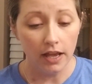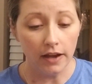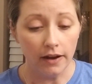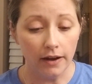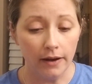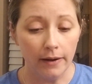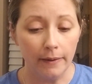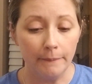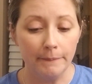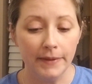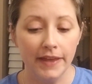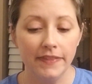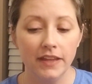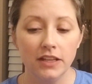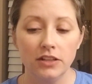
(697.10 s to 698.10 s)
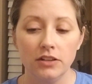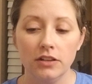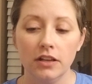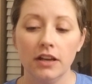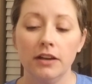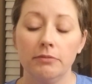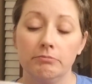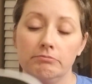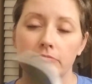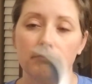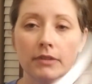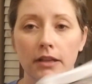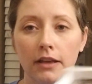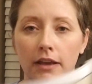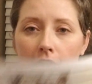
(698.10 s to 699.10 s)
And
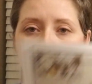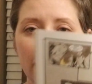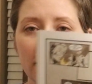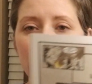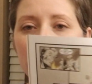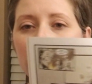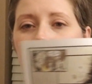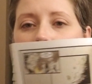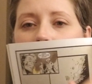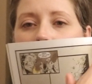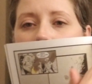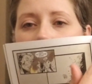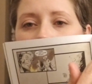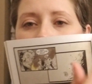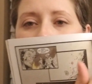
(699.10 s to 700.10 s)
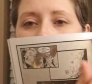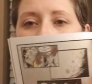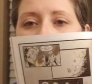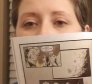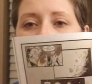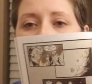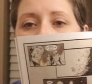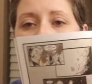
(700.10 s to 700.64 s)
then you've just got little,